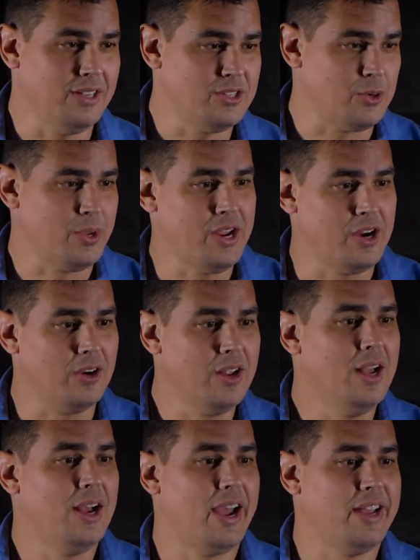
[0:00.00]
So here,
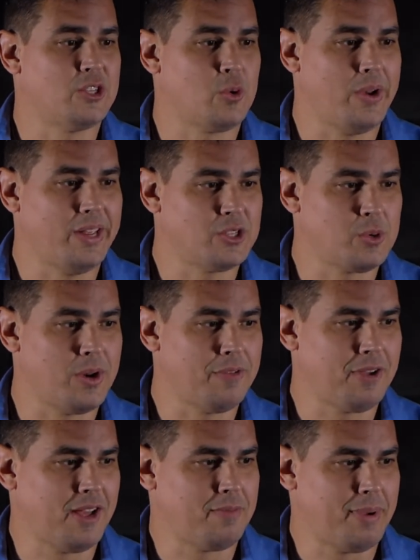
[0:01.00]
I had twenty and
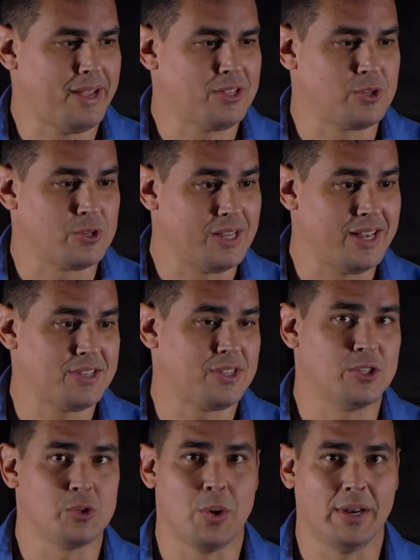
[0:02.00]
twenty-five, my answer is less than
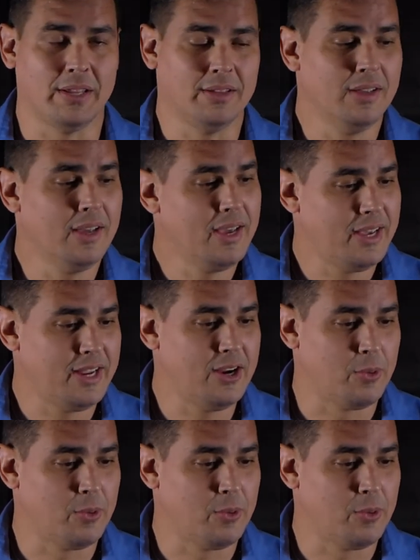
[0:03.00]
twenty. Here,